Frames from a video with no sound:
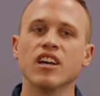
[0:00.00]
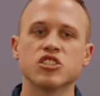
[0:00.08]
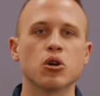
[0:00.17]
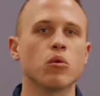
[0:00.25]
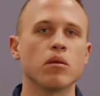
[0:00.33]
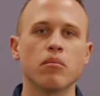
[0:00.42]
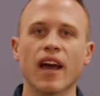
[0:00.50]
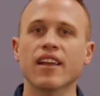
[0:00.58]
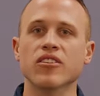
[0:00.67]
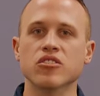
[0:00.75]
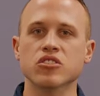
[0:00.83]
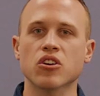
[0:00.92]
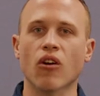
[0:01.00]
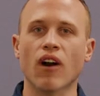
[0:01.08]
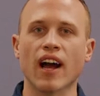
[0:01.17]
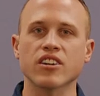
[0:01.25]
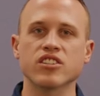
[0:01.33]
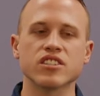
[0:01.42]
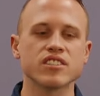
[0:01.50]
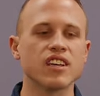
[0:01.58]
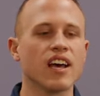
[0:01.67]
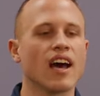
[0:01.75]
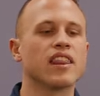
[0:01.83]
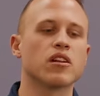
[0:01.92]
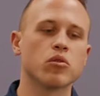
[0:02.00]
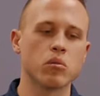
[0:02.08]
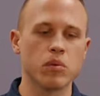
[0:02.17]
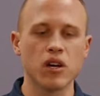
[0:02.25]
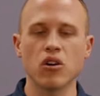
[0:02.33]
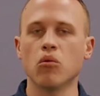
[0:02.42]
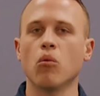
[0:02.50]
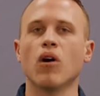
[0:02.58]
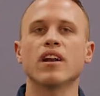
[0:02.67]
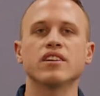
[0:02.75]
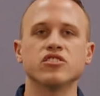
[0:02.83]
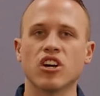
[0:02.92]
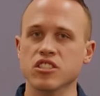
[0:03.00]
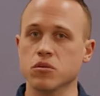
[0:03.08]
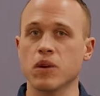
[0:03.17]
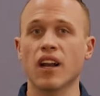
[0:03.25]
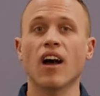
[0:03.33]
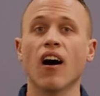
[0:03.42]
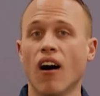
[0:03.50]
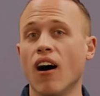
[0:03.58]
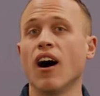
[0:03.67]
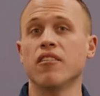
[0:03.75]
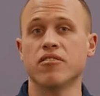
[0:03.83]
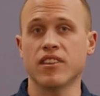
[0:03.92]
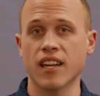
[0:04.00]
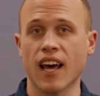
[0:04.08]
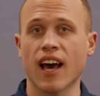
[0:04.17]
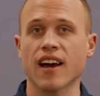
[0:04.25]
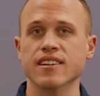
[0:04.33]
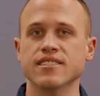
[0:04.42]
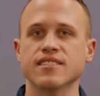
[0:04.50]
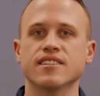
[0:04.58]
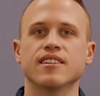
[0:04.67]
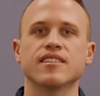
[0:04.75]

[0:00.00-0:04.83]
So we make those corrections, and then we build one adjustment off the next.